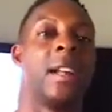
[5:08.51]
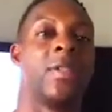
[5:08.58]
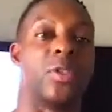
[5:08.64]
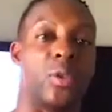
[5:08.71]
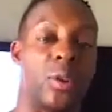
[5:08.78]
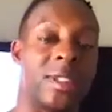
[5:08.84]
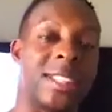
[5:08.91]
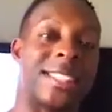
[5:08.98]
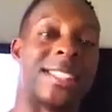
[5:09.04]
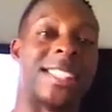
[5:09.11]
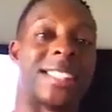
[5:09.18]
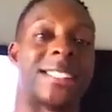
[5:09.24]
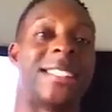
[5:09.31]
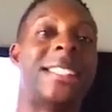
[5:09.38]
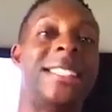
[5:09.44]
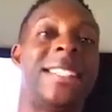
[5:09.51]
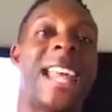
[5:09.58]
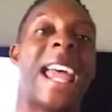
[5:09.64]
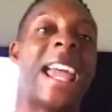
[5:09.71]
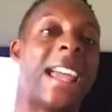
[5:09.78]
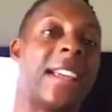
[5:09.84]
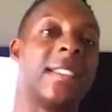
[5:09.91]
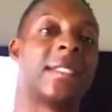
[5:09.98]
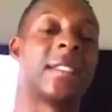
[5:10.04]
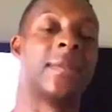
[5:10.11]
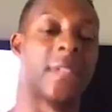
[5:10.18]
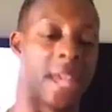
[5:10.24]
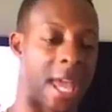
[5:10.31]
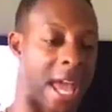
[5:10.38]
during these 60 days,